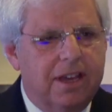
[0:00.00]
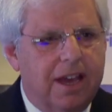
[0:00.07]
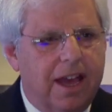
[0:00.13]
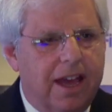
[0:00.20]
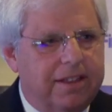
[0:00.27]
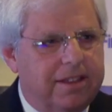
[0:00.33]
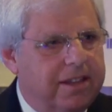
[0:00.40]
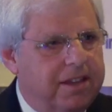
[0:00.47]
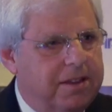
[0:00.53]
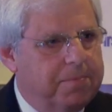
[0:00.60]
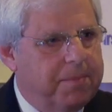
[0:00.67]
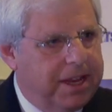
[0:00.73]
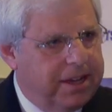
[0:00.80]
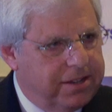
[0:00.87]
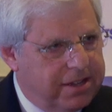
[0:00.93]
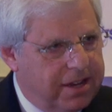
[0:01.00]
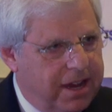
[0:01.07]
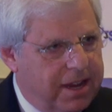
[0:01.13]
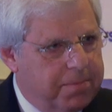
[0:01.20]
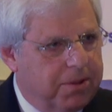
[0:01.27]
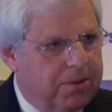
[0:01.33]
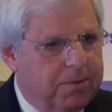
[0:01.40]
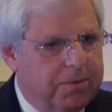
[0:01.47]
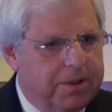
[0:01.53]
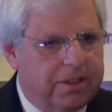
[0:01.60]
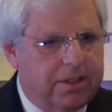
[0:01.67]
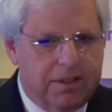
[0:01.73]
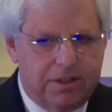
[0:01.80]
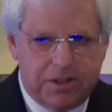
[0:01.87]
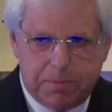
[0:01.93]
at the main table
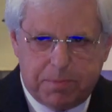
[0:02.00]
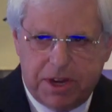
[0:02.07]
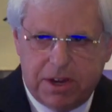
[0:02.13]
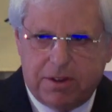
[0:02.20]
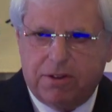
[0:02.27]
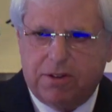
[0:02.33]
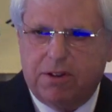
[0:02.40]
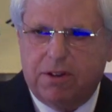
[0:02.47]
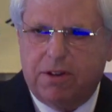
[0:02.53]
with the speaker